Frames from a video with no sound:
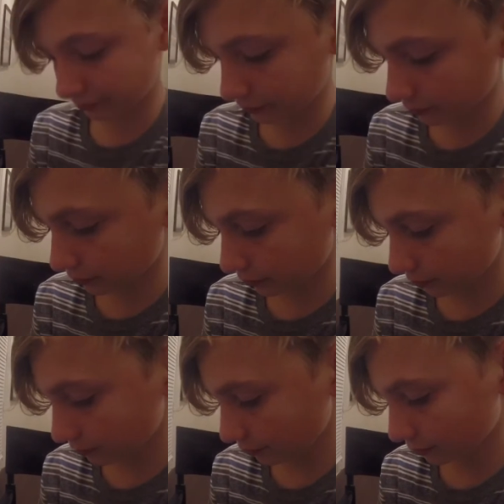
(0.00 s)

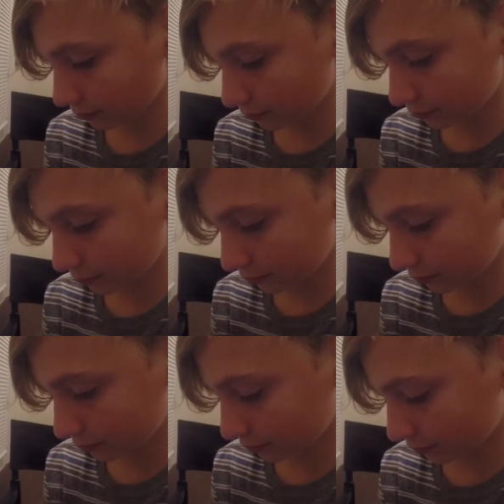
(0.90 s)

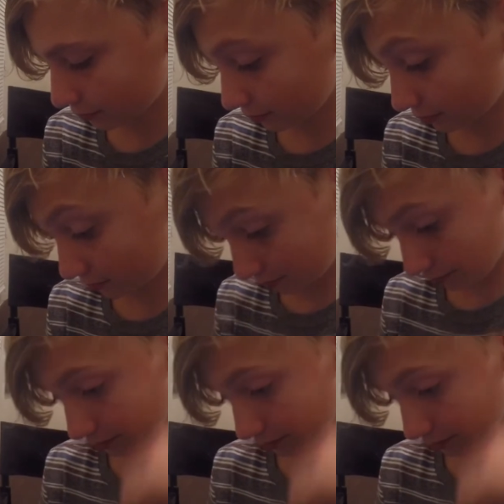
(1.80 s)
[no speech]